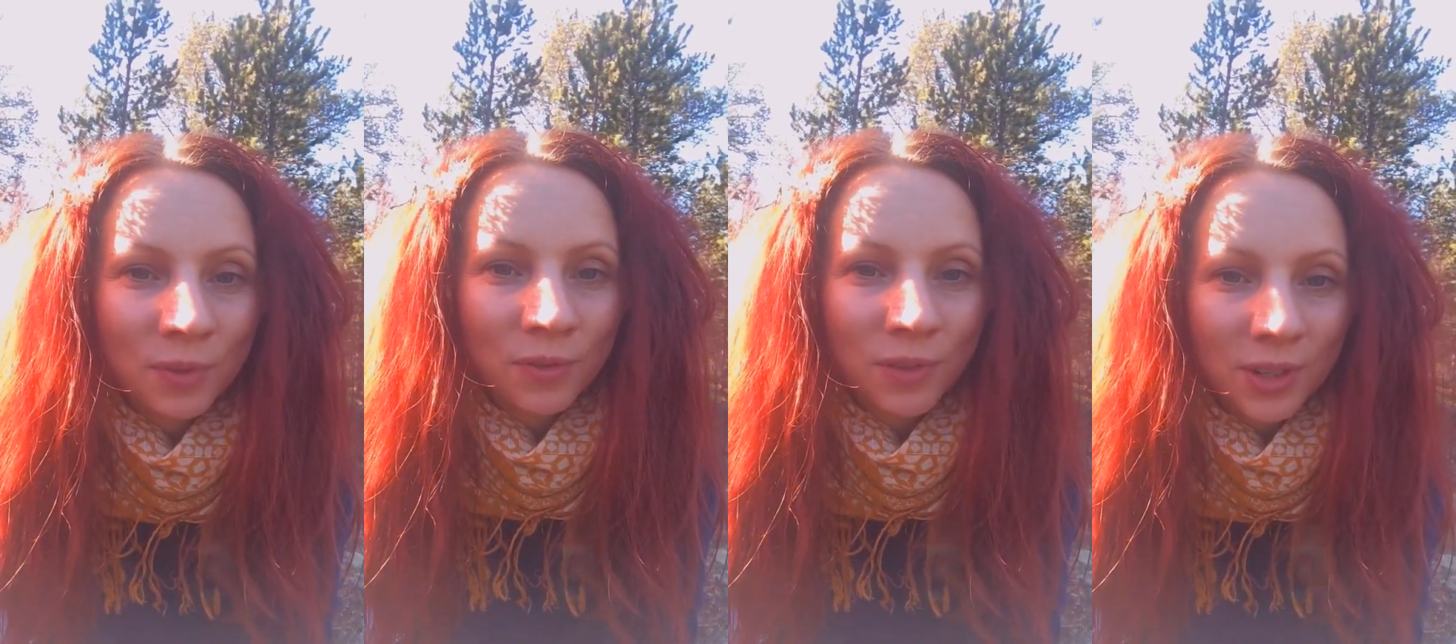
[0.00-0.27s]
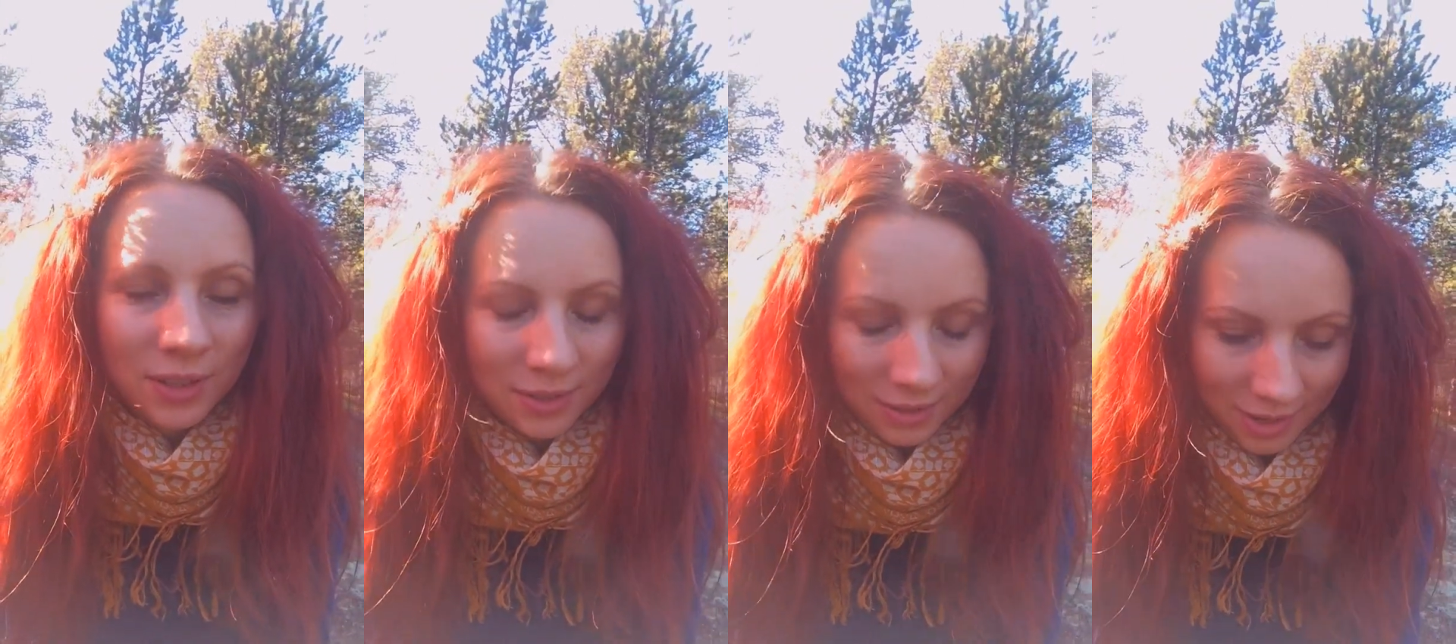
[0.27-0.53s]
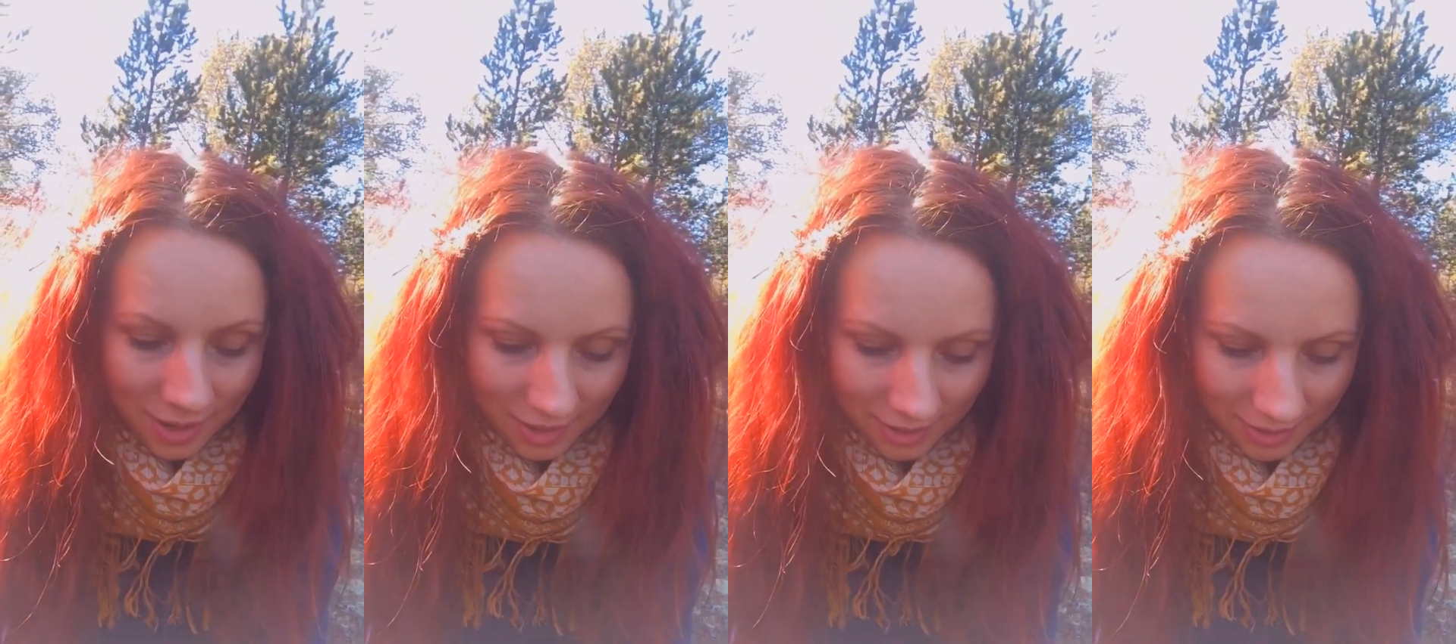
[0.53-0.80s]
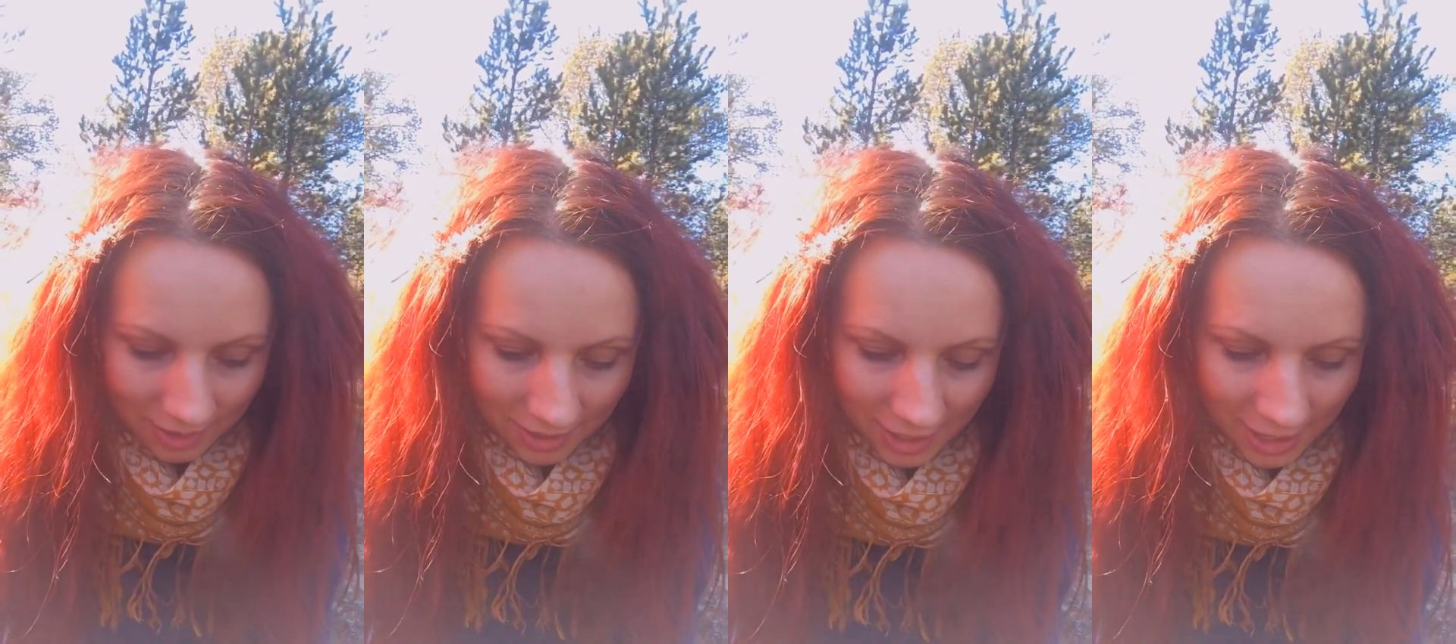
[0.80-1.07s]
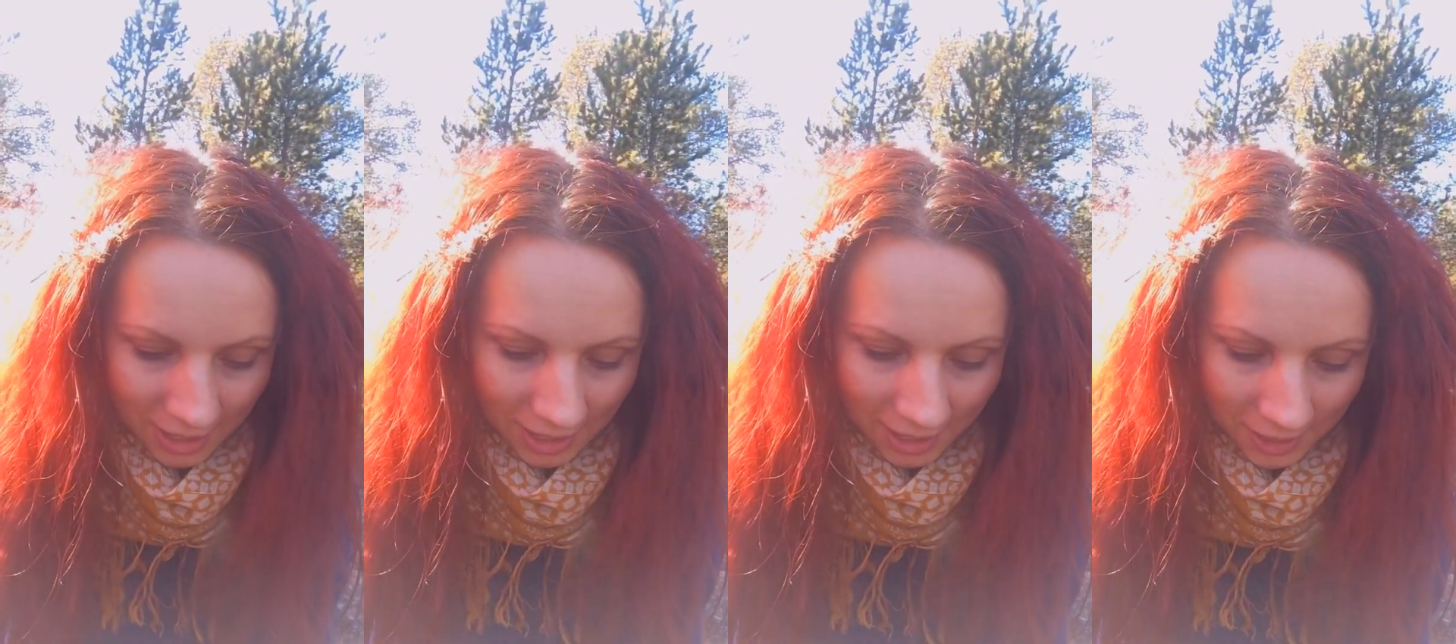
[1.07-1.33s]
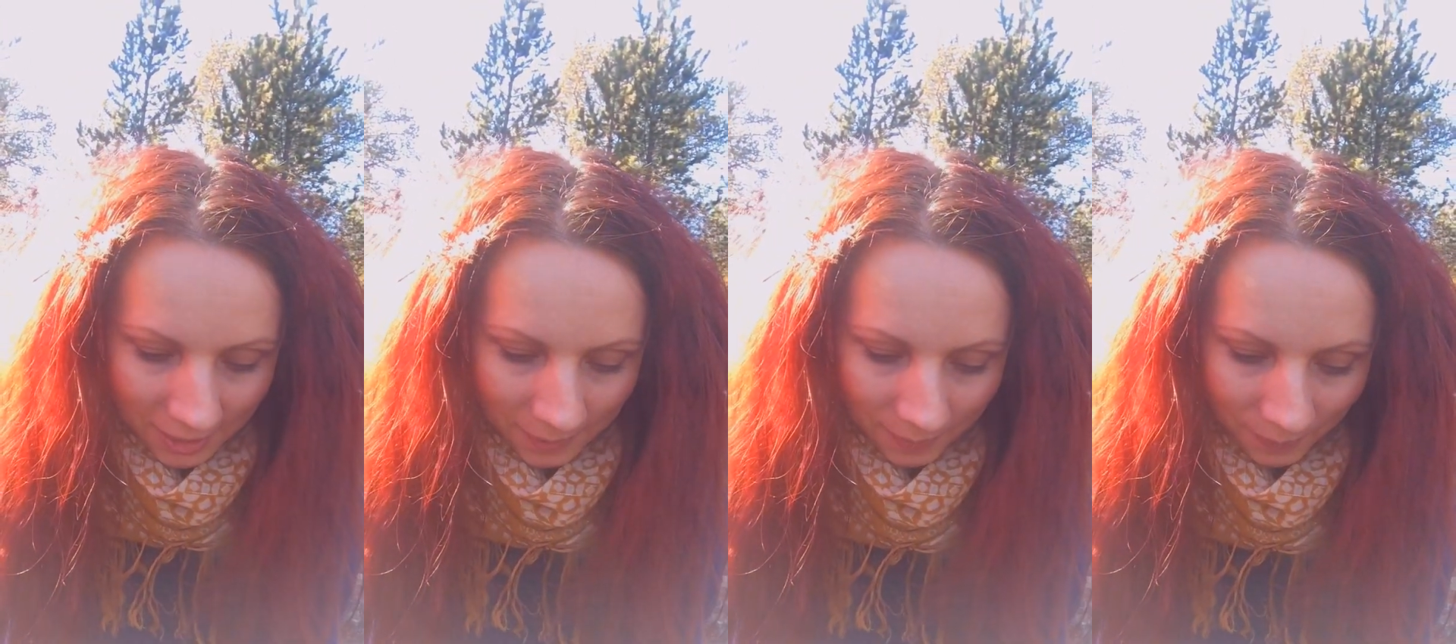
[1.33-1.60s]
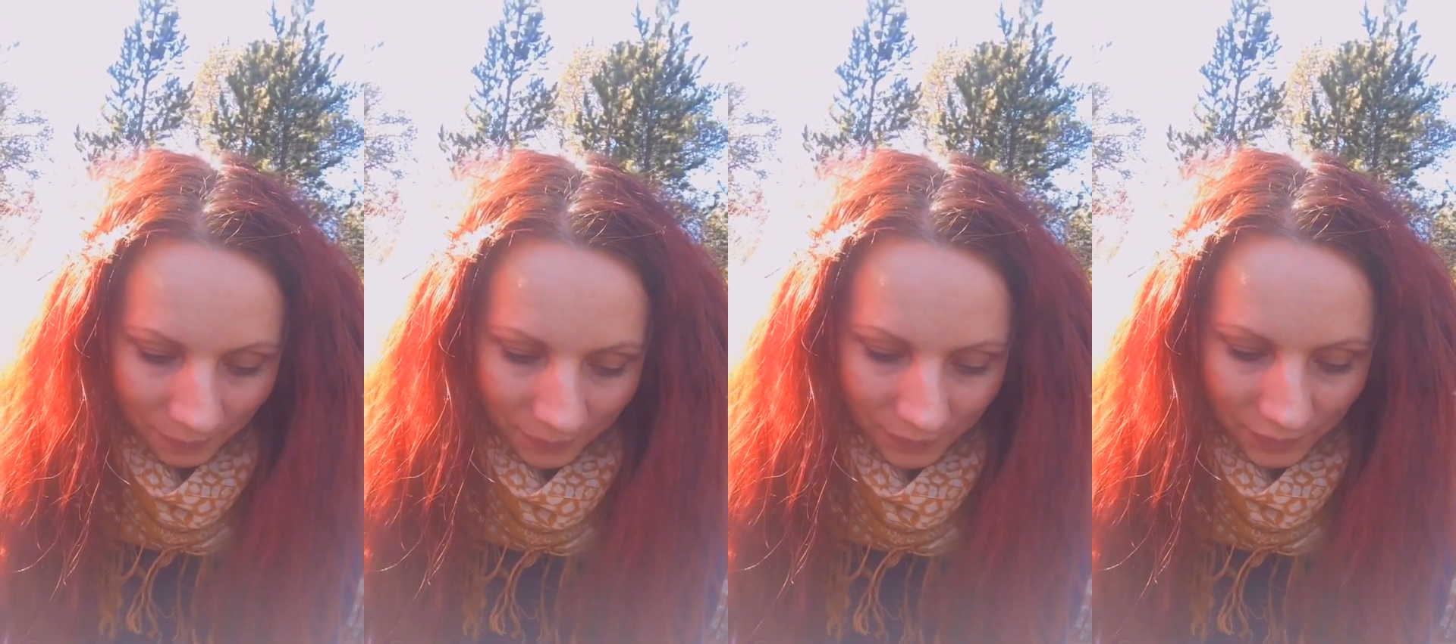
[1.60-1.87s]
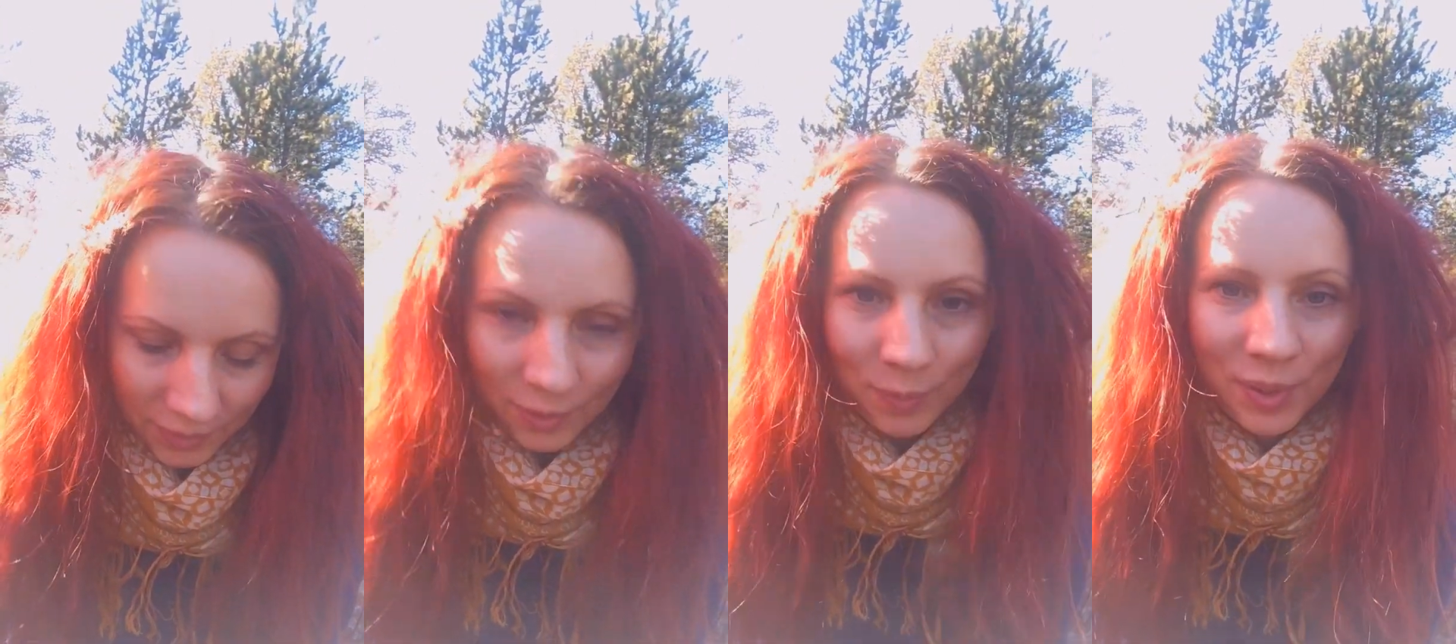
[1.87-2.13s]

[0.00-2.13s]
It feels like the